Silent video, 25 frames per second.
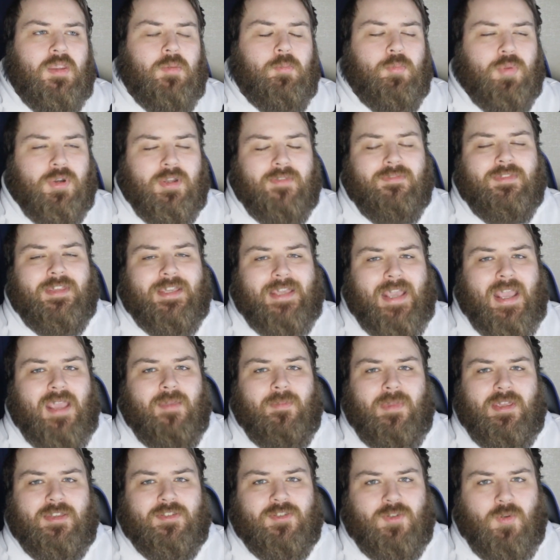But if the
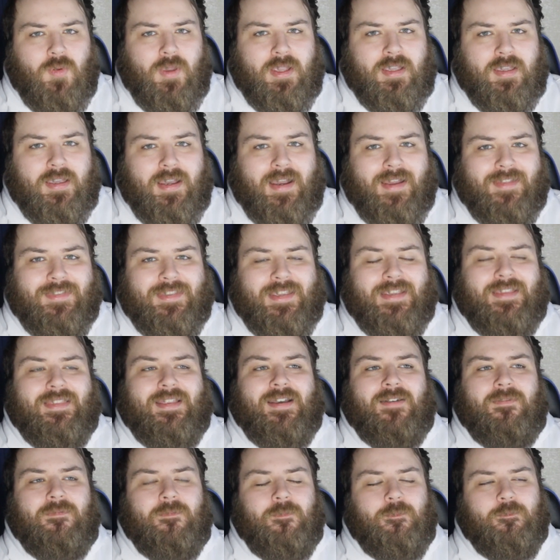game is quicker, I think
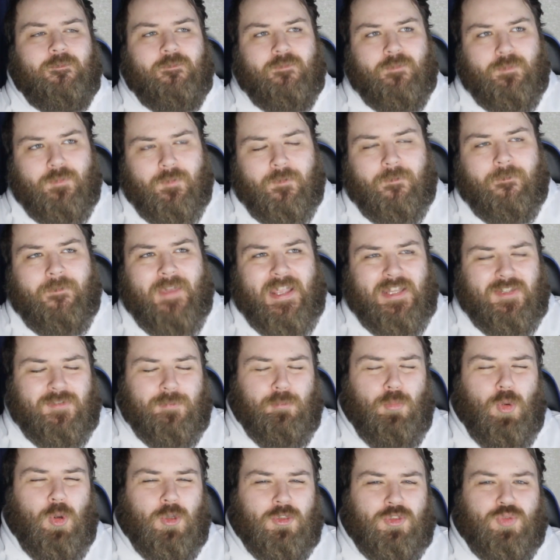that fits
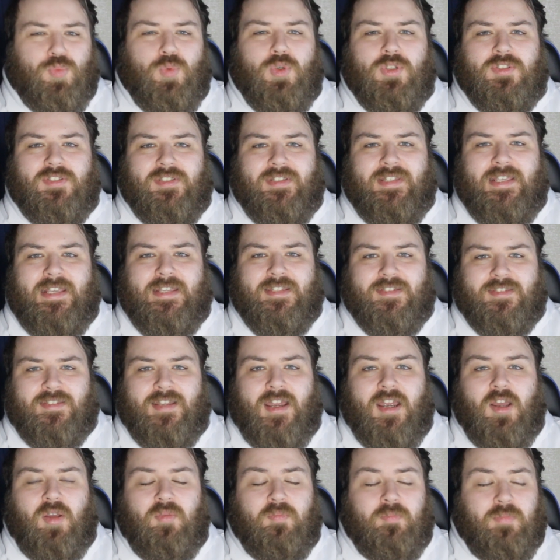more towards Leigh's
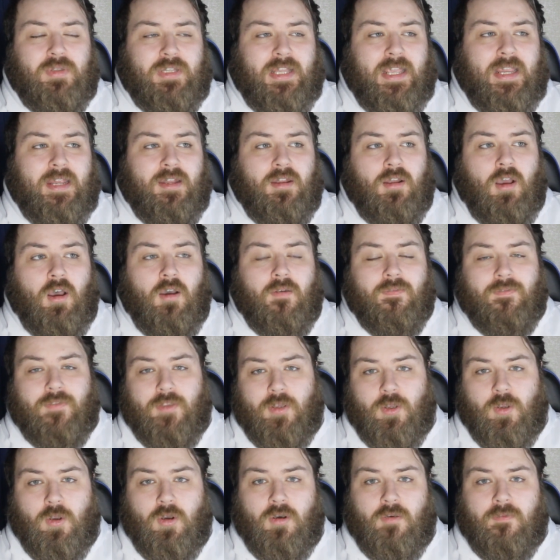style. Playing off the
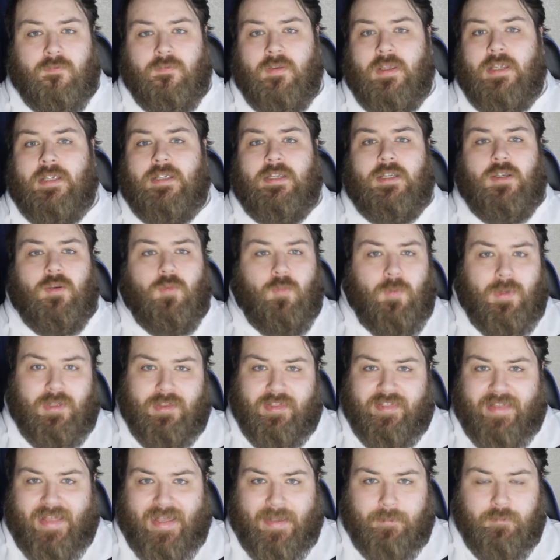cuff with
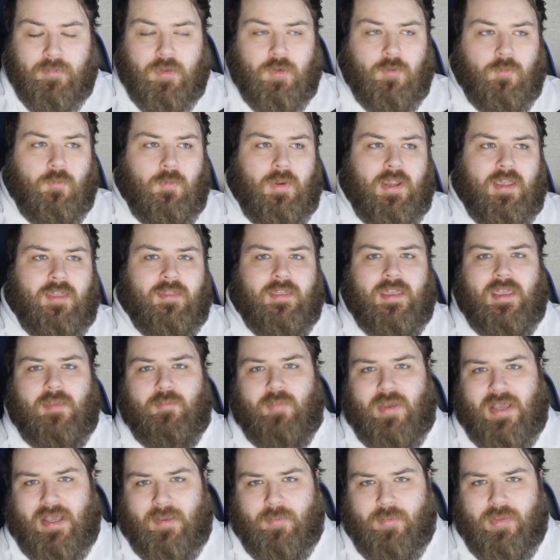Lamb, with
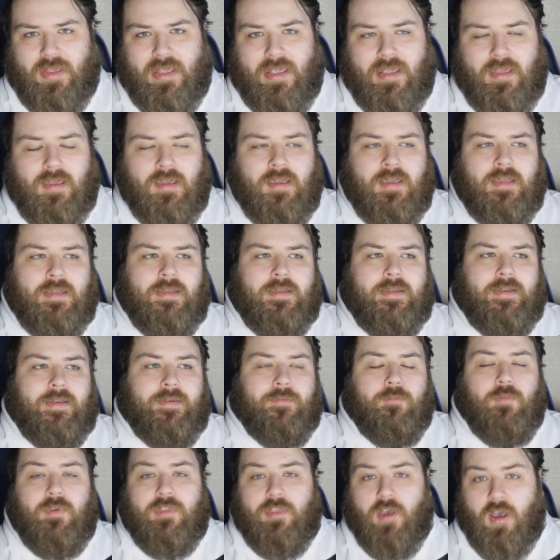Ipape,
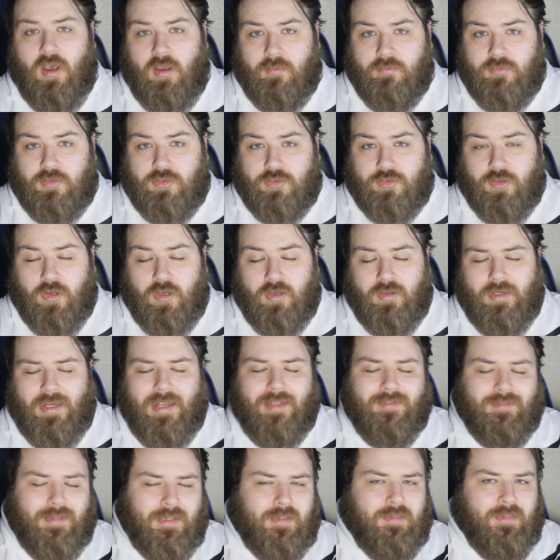with Armstrong,
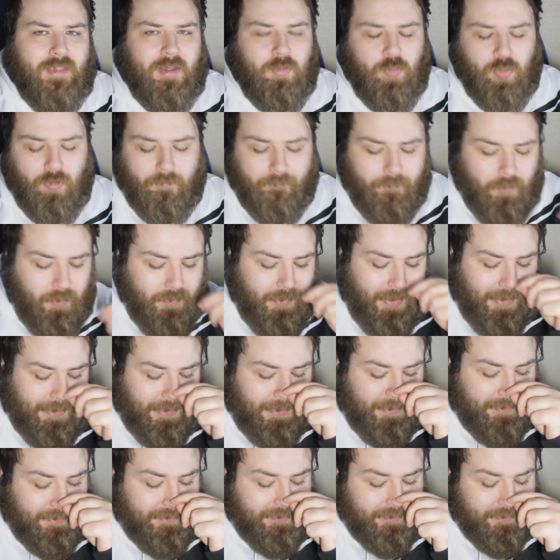I think they'd prefer that
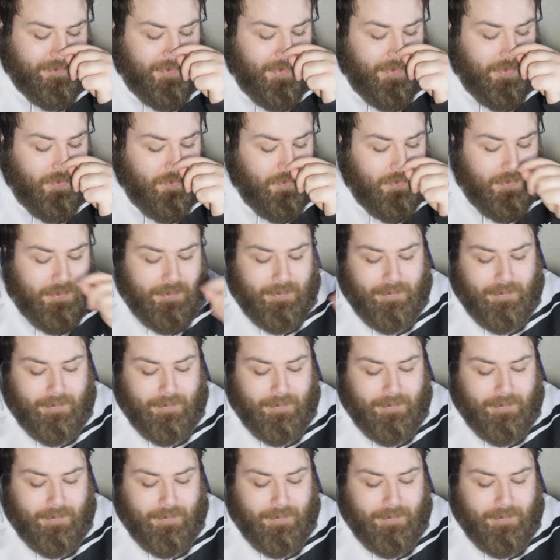kind of style.